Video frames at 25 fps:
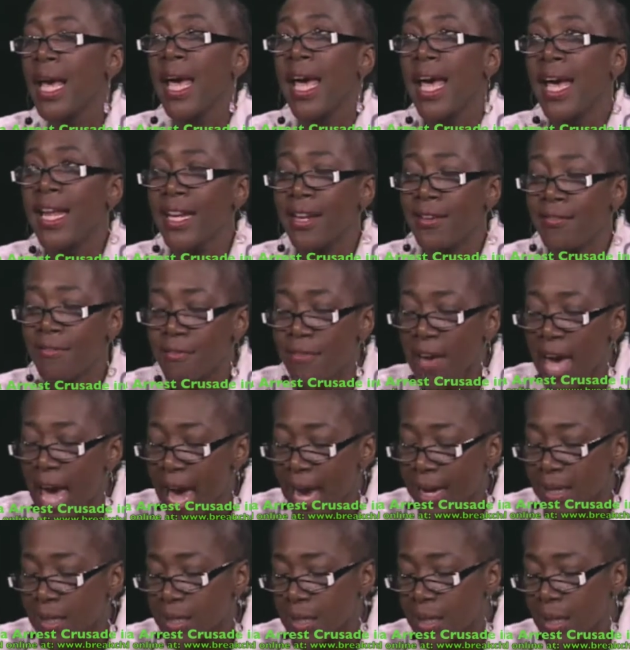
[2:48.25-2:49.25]
And in
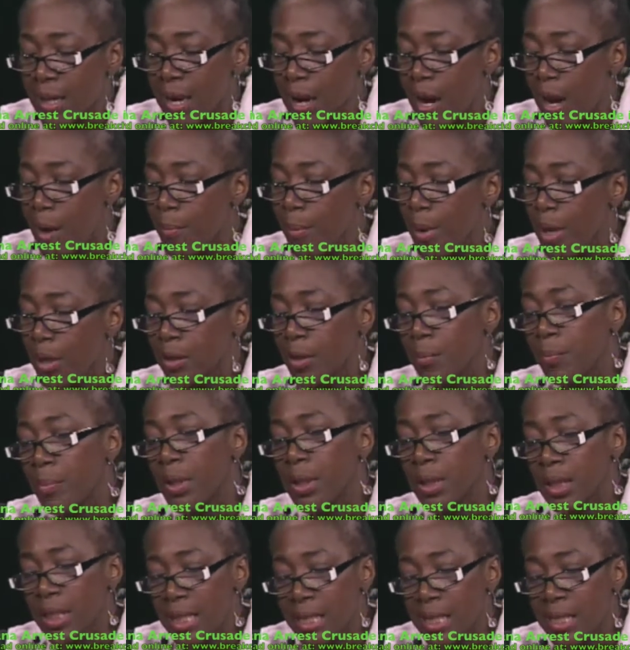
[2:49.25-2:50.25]
fact, among the
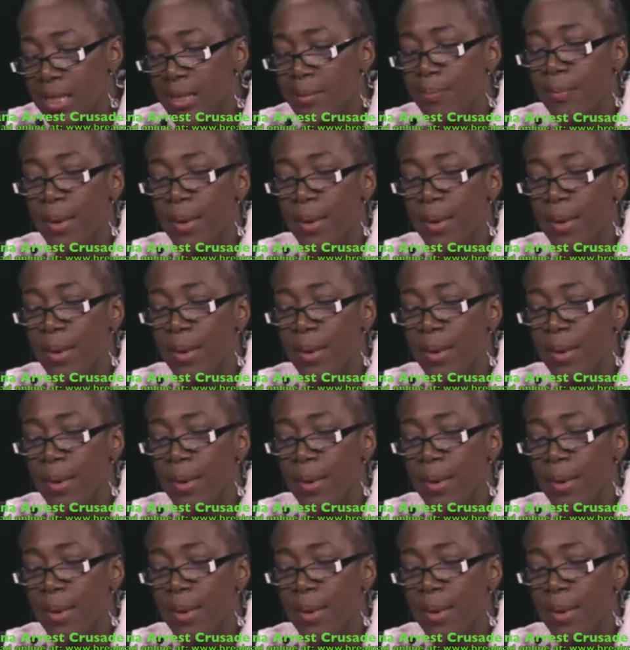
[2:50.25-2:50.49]
police,